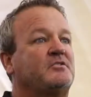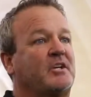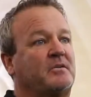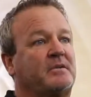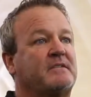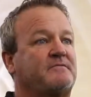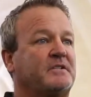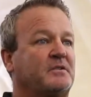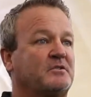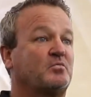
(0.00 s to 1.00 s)
Generally, a
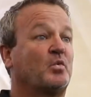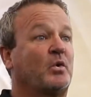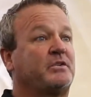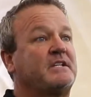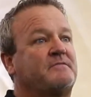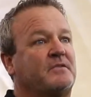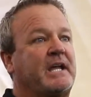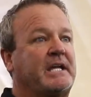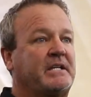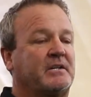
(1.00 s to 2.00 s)
field is warranted for
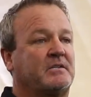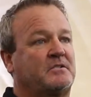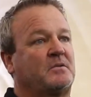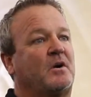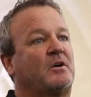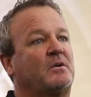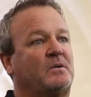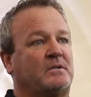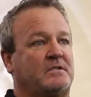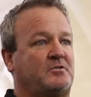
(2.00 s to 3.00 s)
8 years. So our
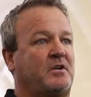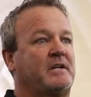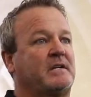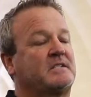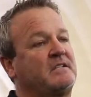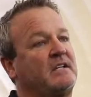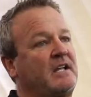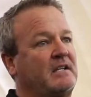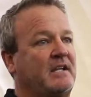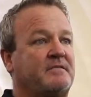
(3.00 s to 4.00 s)
goal is try to extend
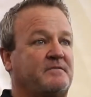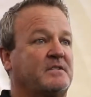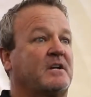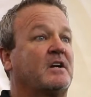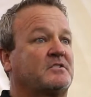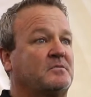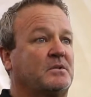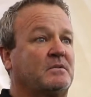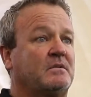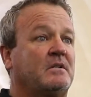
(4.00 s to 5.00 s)
that life for the
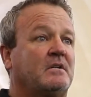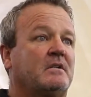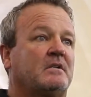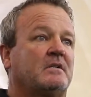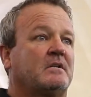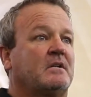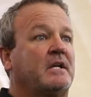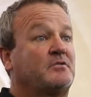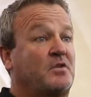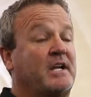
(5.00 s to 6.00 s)
customer
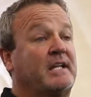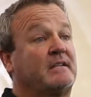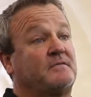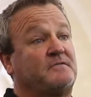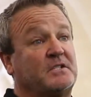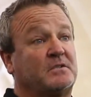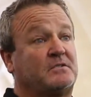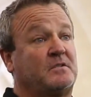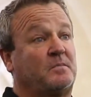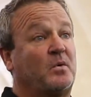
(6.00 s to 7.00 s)
and try to get the
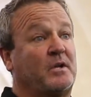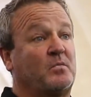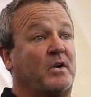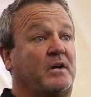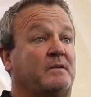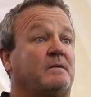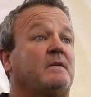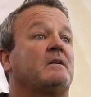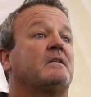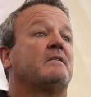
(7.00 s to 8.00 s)
field to the point where
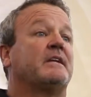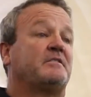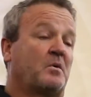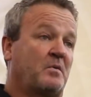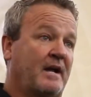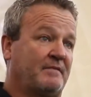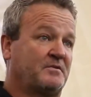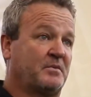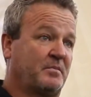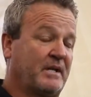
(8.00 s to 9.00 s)
they don't have
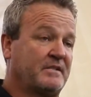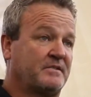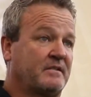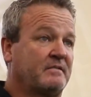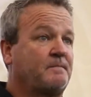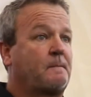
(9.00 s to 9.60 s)
to replace it.